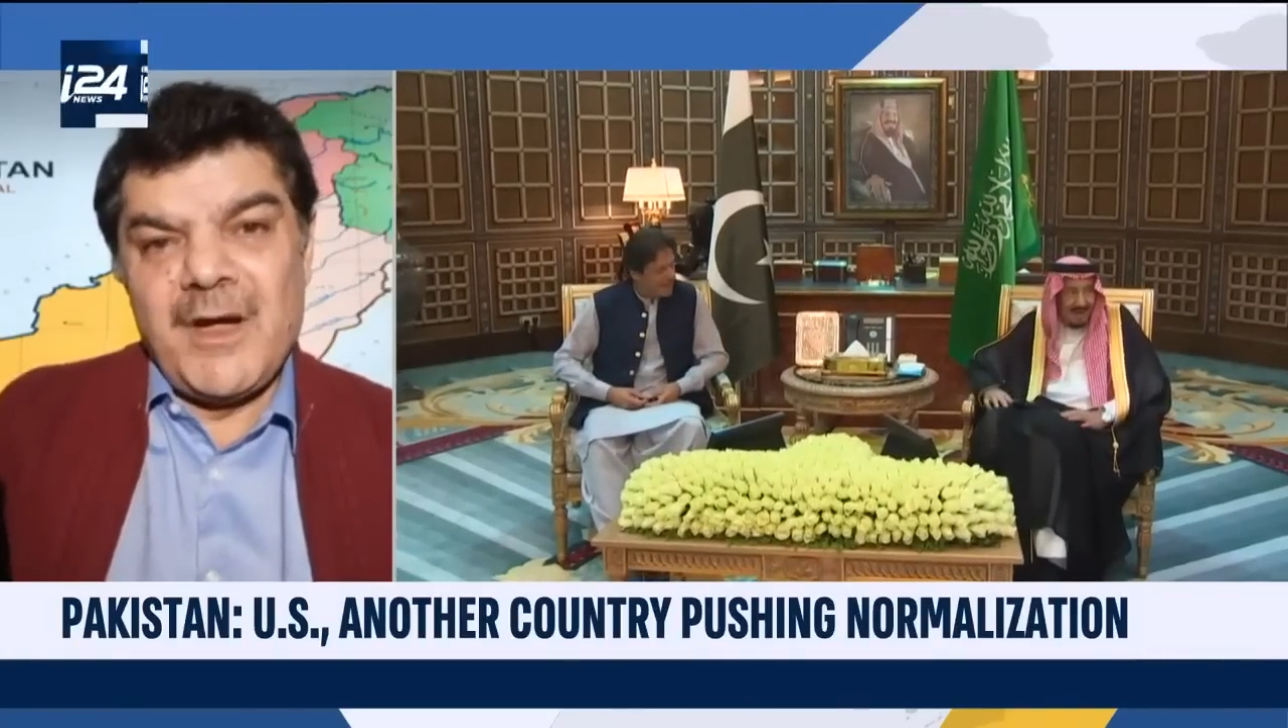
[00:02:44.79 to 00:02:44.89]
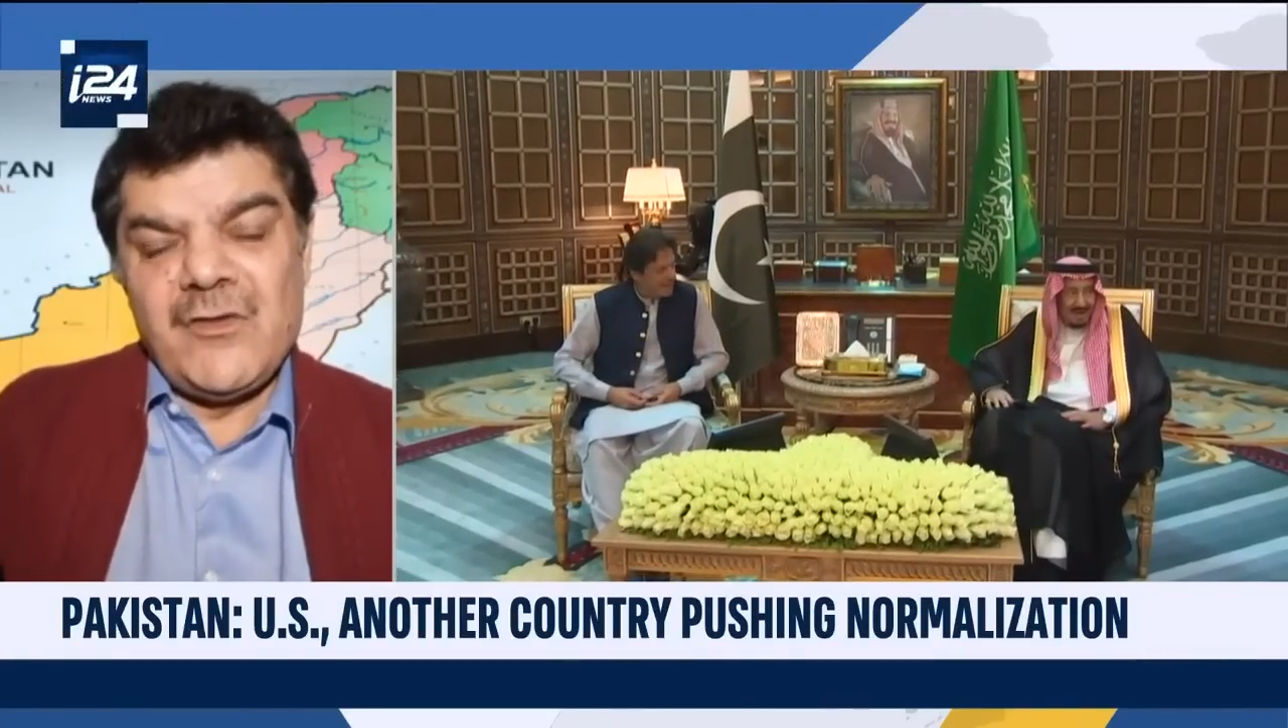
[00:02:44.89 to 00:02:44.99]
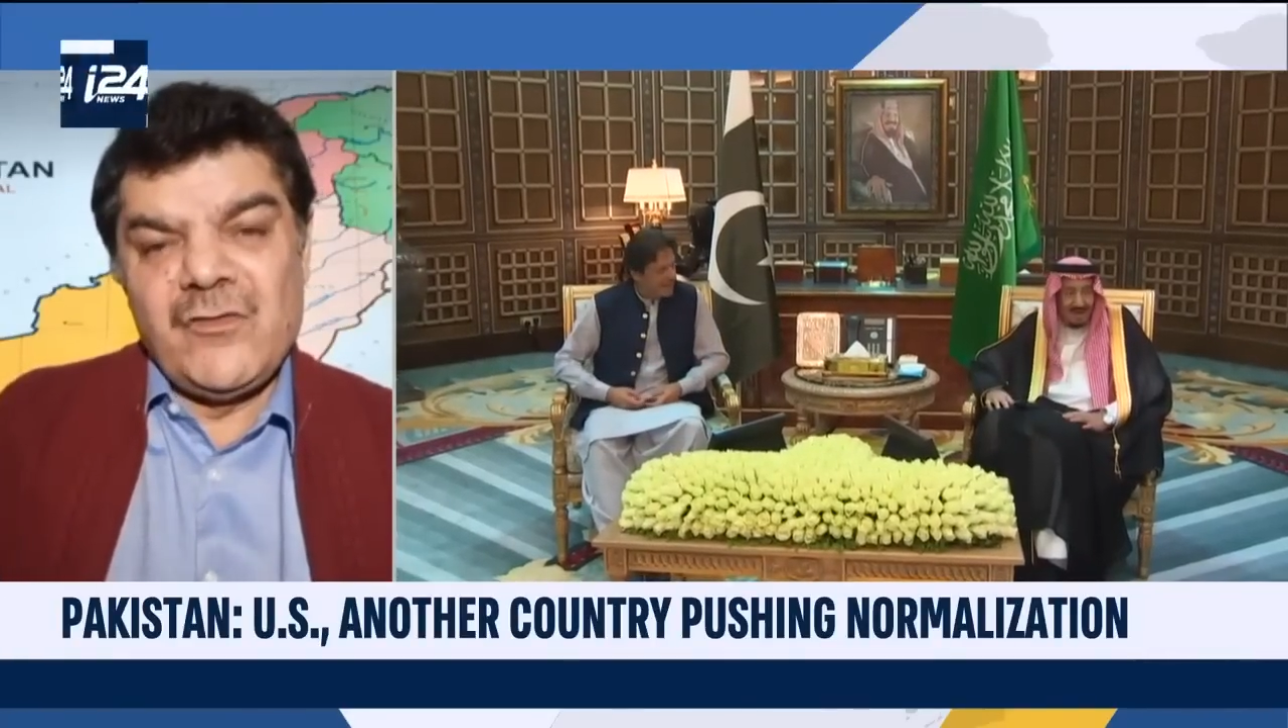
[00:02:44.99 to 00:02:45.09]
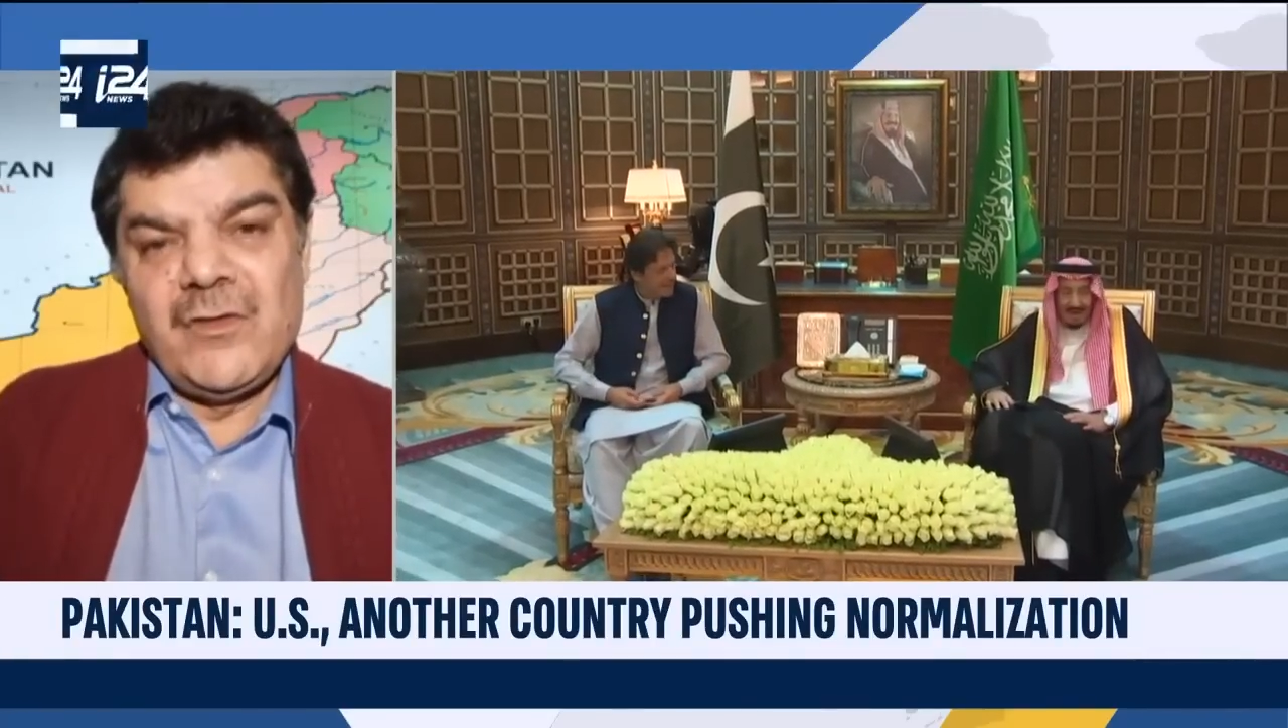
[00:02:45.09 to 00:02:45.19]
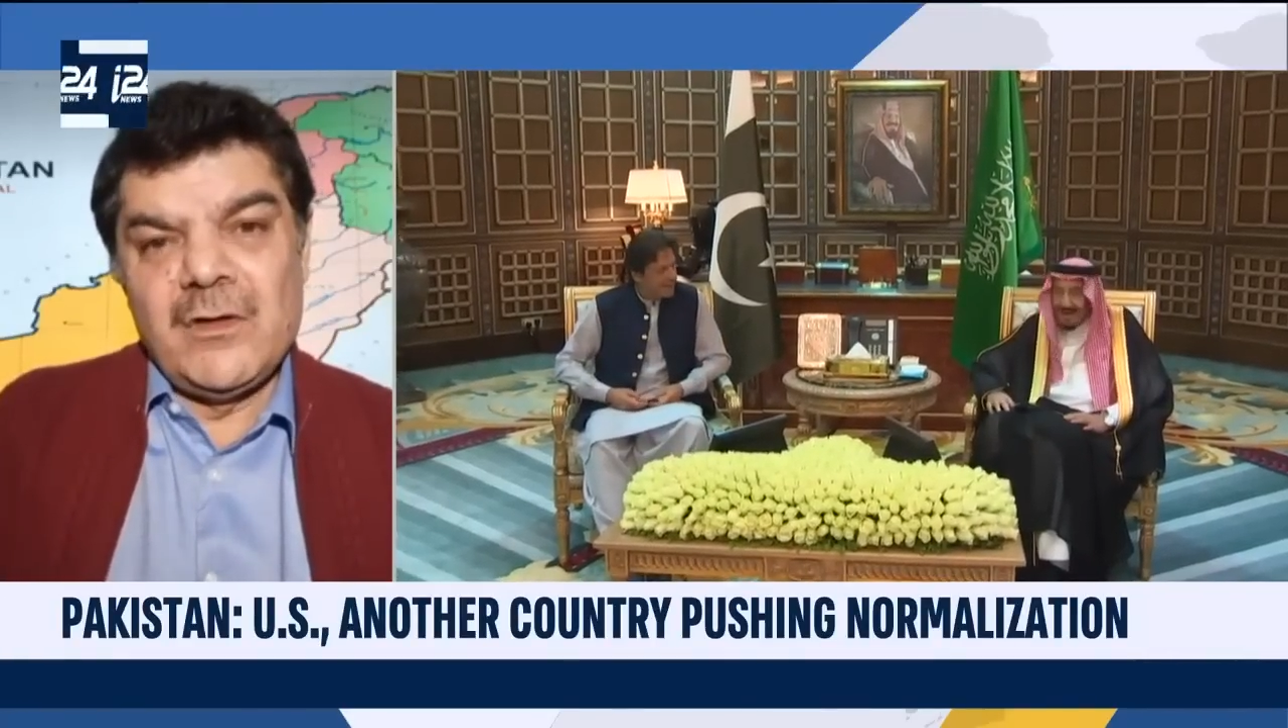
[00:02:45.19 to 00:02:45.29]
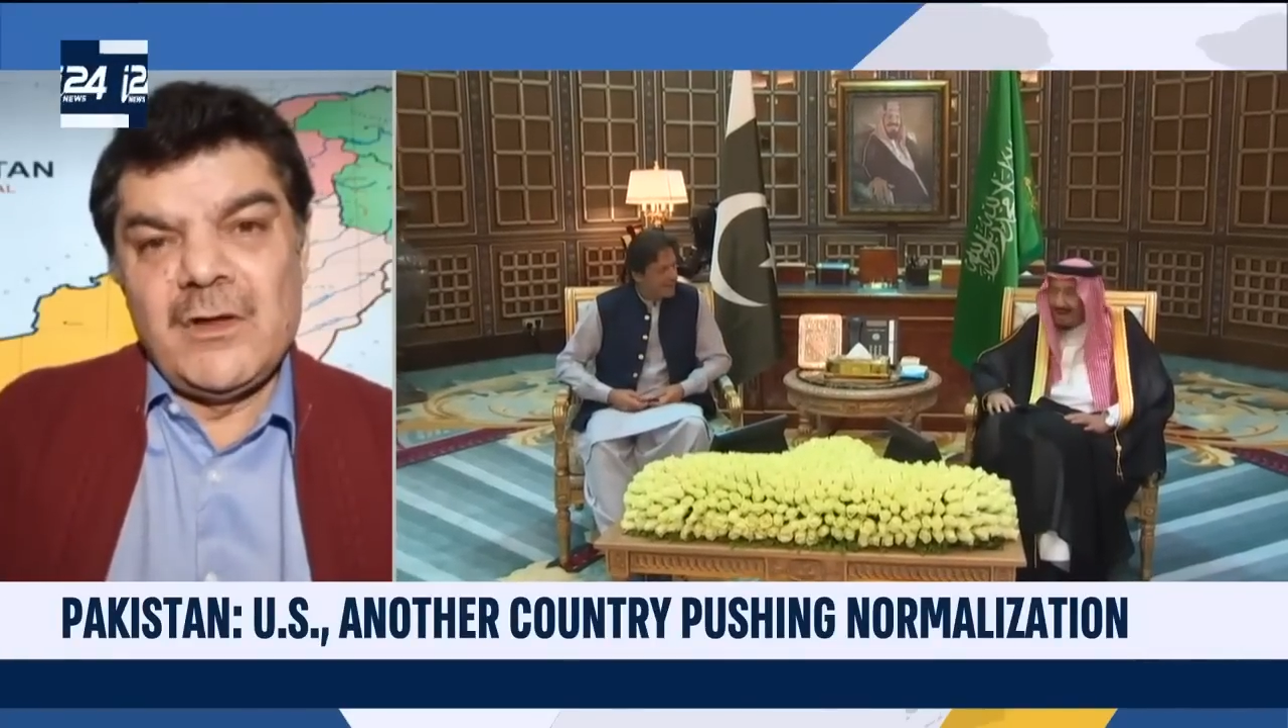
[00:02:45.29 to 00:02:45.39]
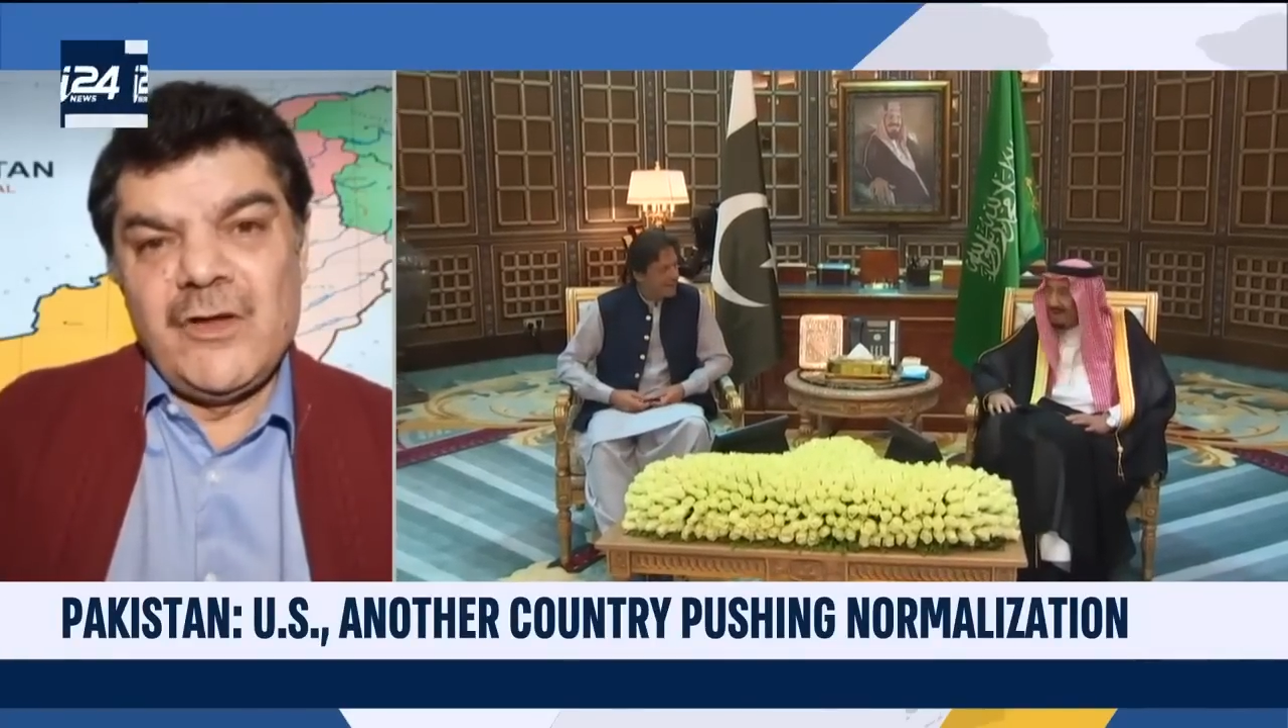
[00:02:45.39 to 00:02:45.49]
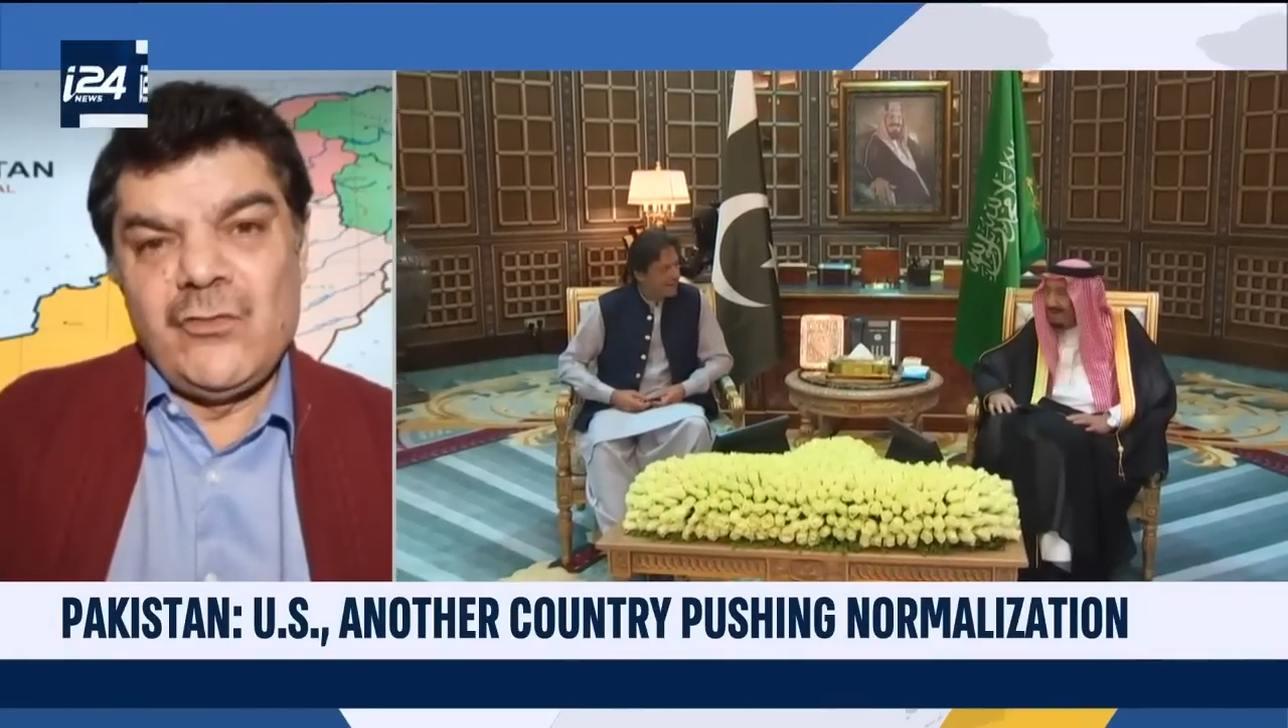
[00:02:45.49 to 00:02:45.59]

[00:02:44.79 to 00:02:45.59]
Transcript: Palestinian